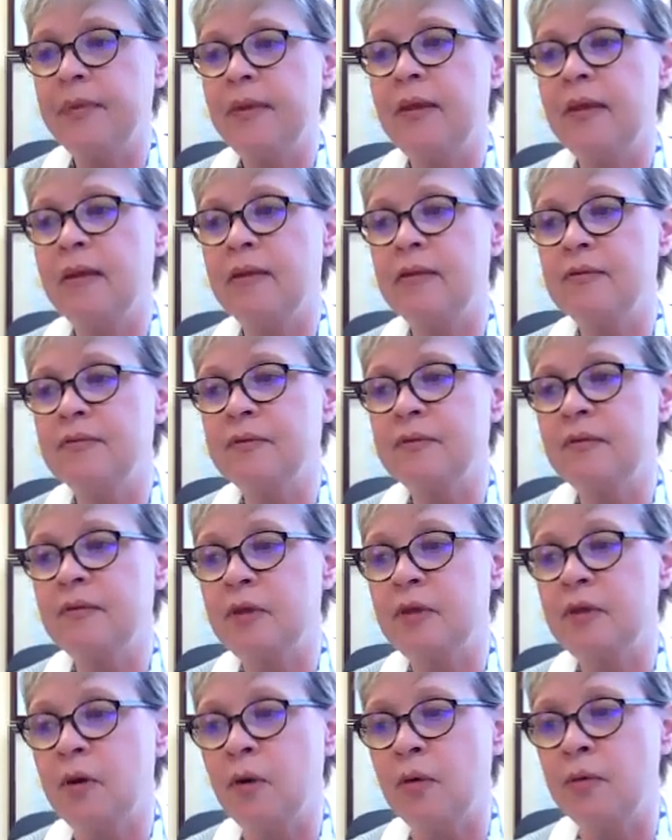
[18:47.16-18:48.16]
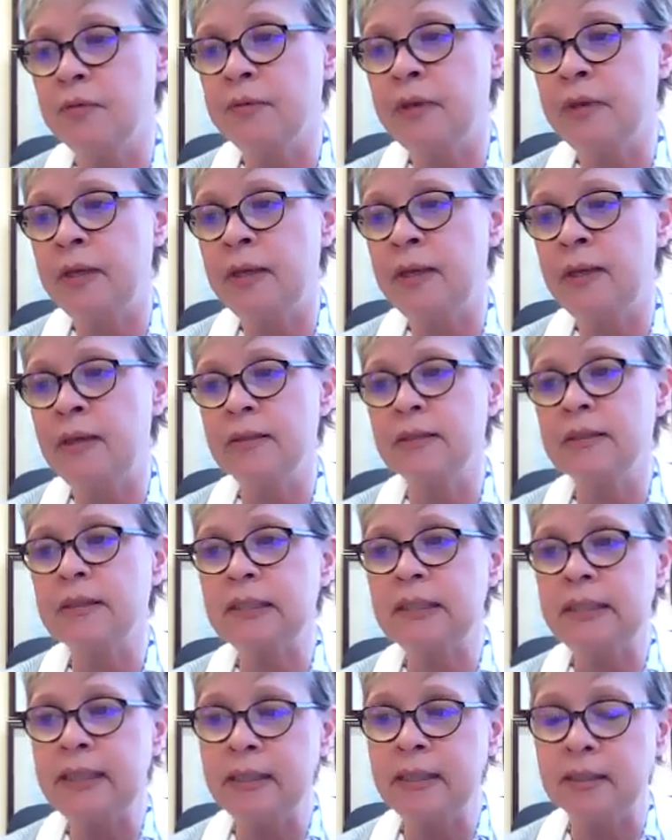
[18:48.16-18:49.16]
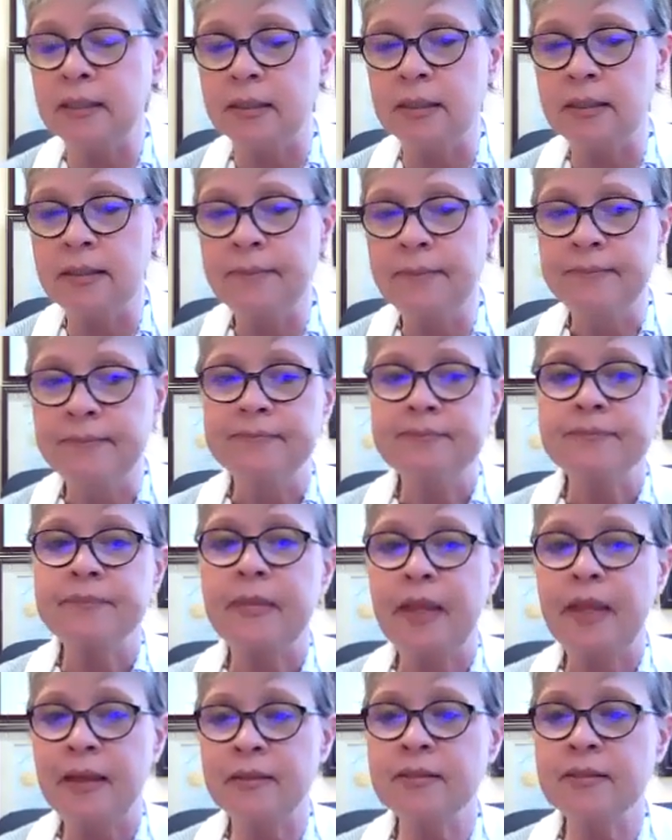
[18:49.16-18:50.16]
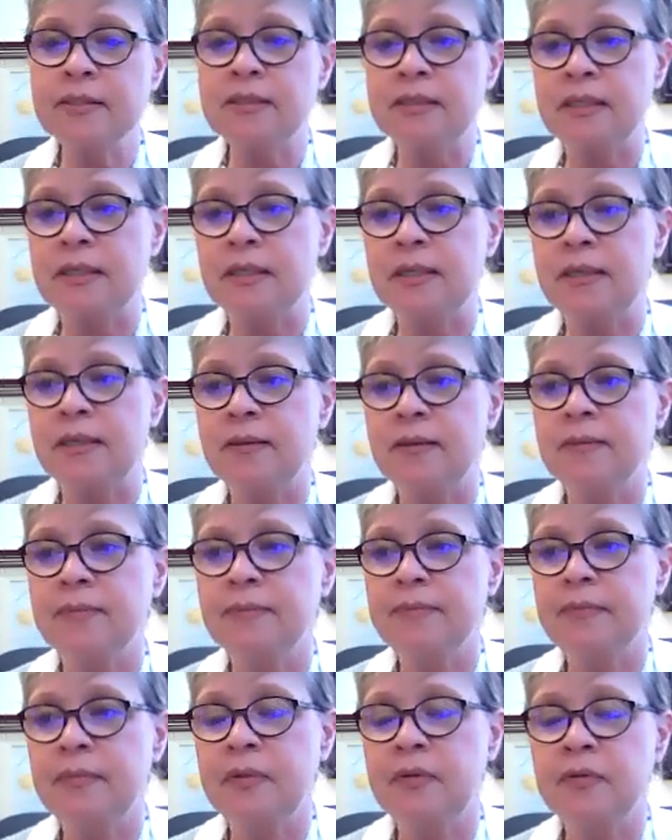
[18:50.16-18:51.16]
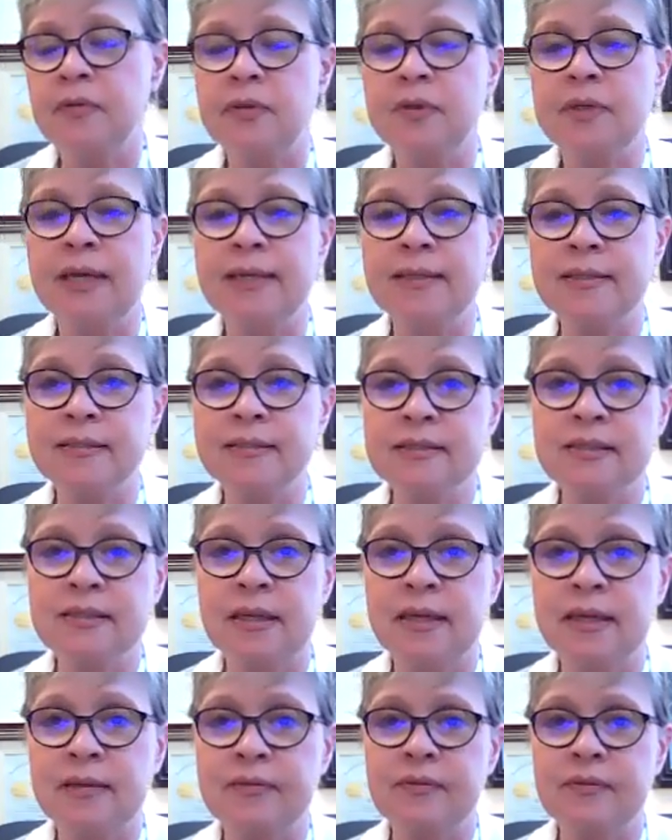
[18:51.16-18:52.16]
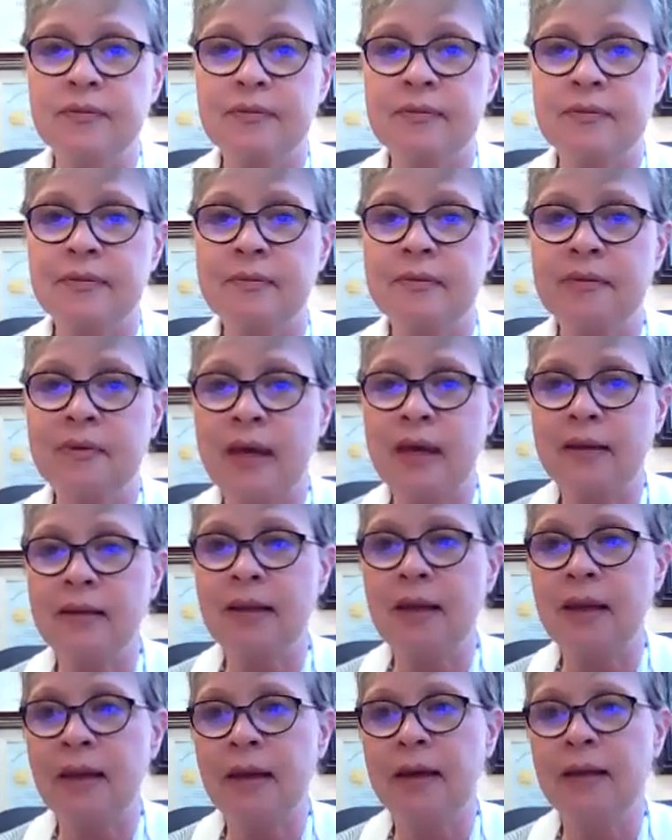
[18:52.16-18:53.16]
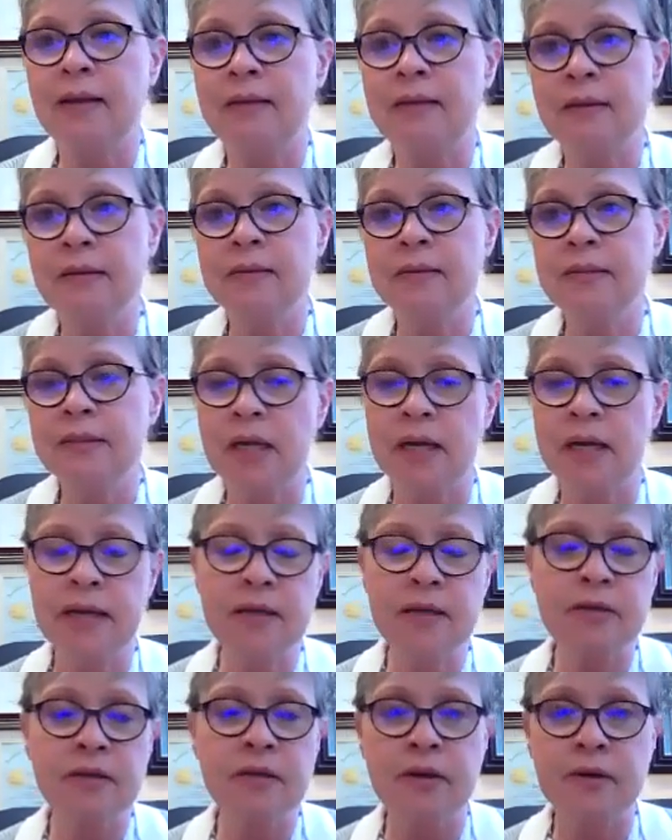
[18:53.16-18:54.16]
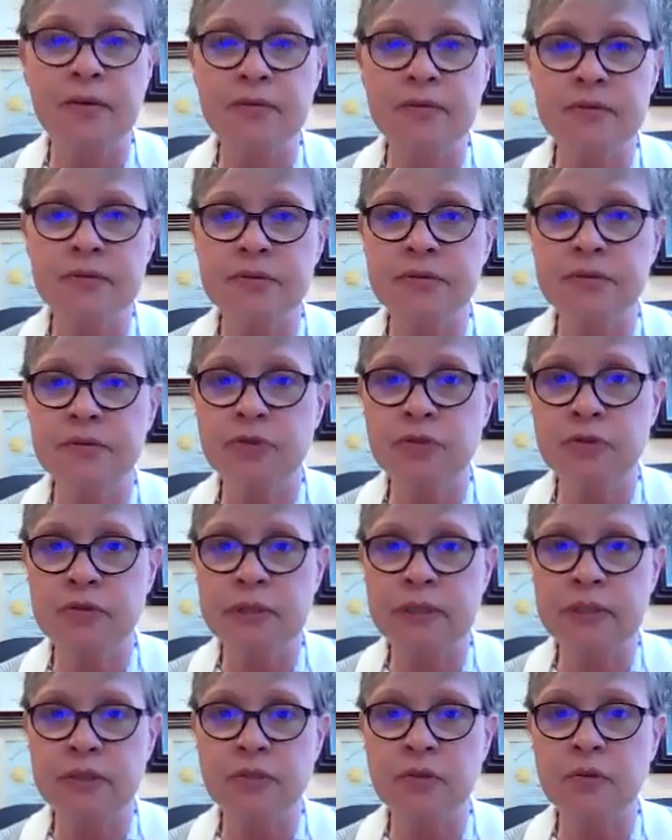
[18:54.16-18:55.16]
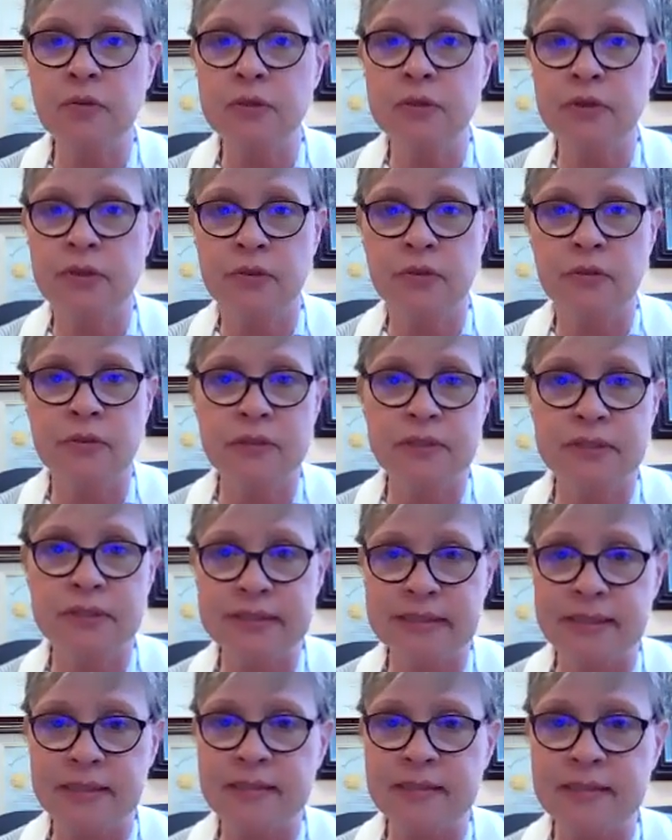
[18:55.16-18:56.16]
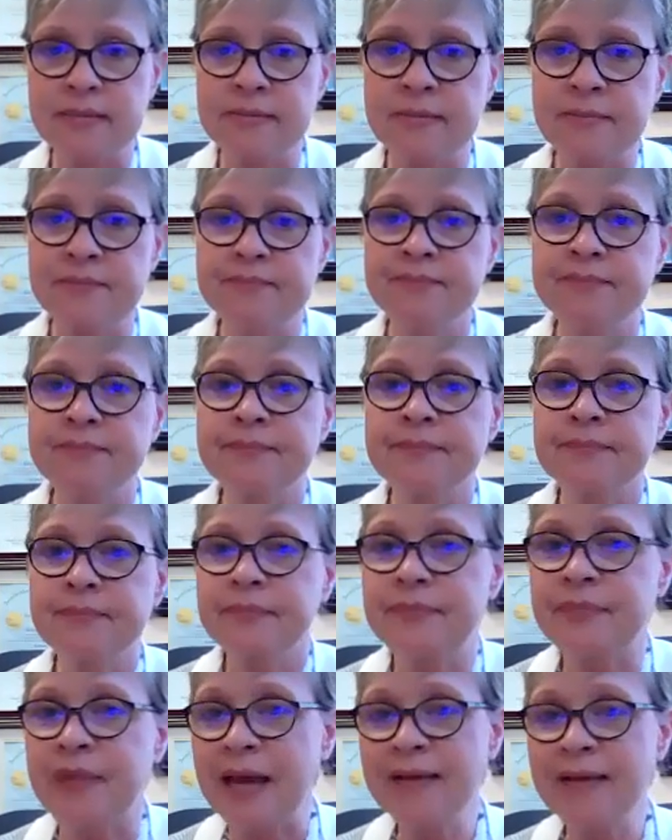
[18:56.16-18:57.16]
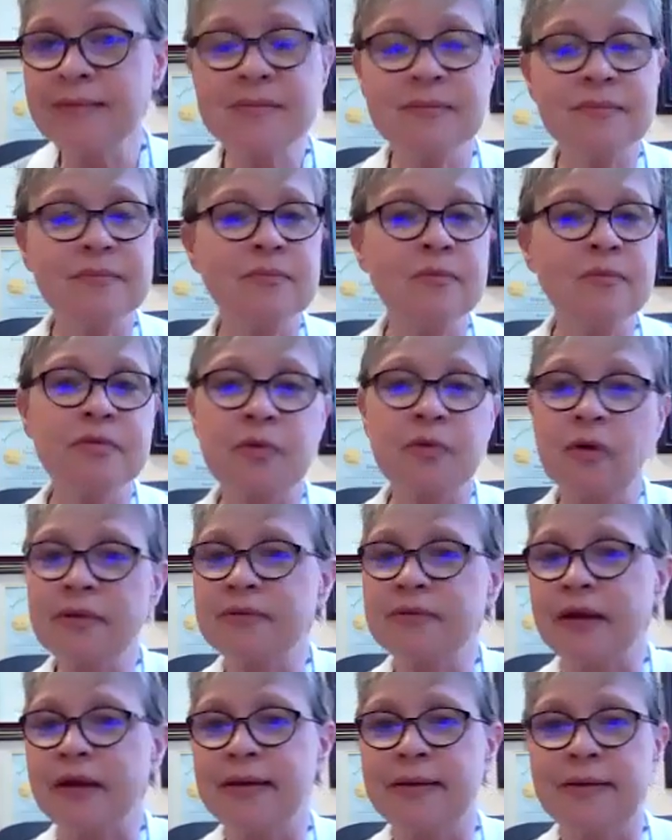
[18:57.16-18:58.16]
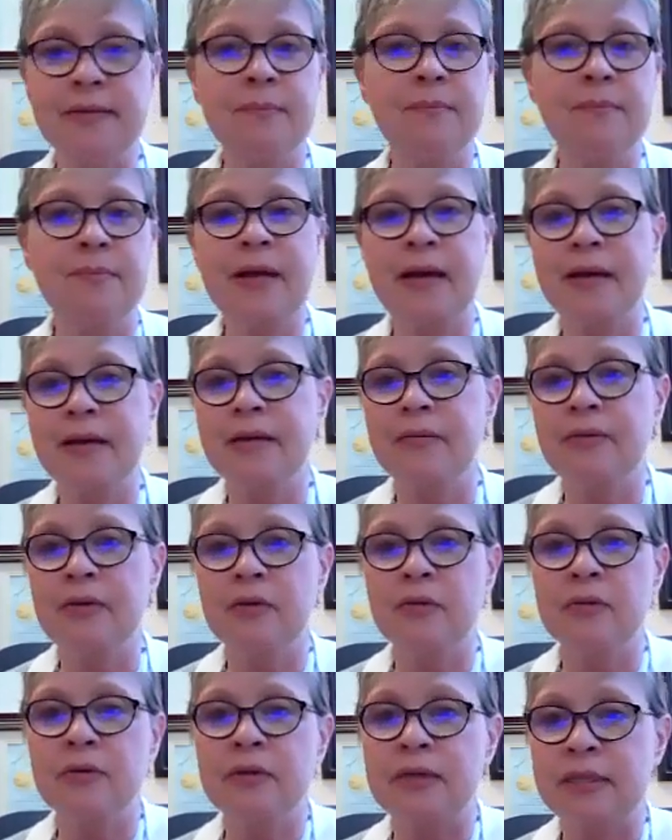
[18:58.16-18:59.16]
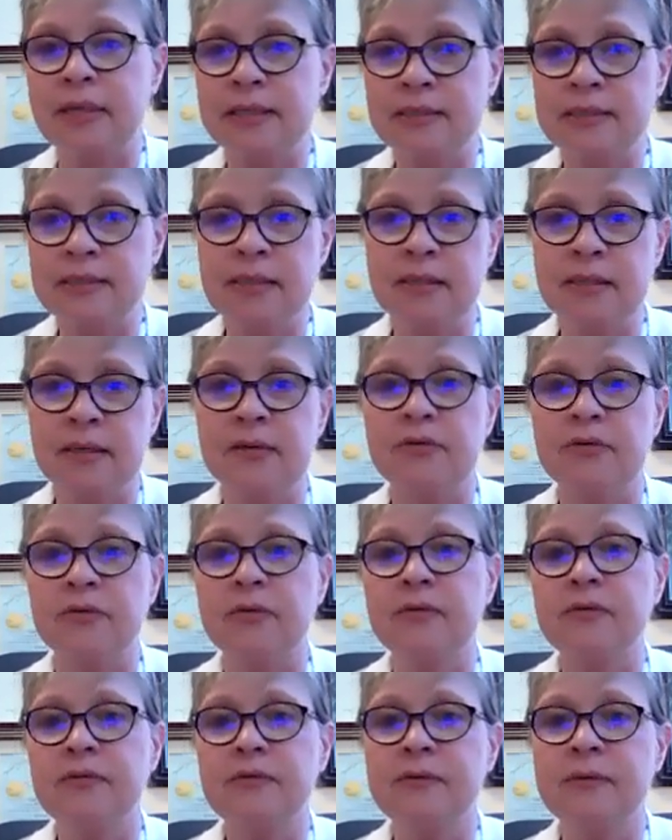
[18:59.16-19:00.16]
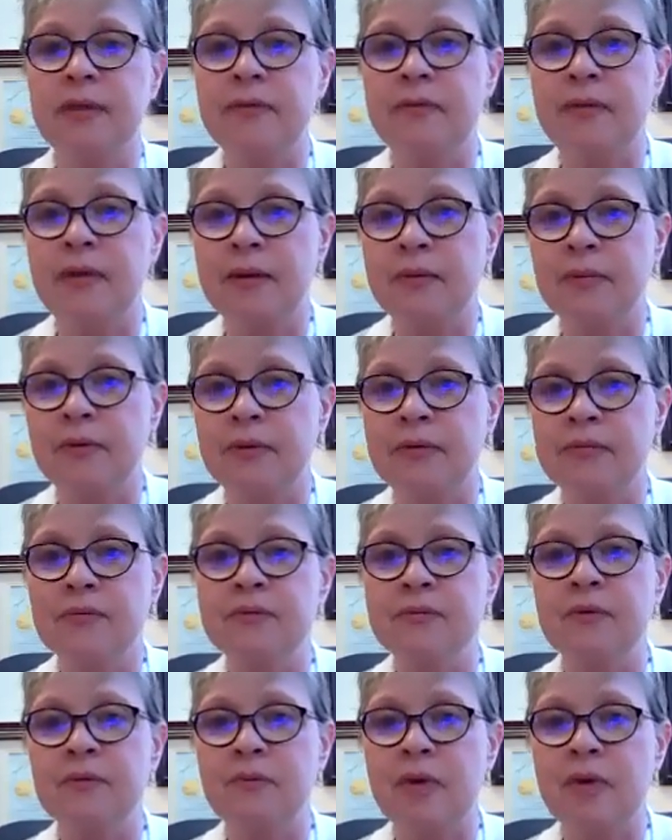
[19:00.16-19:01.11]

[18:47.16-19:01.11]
is the only legal entity in the United States that can diagnose, treat, or cure disease. That was all done back in the early 1900s. And that was the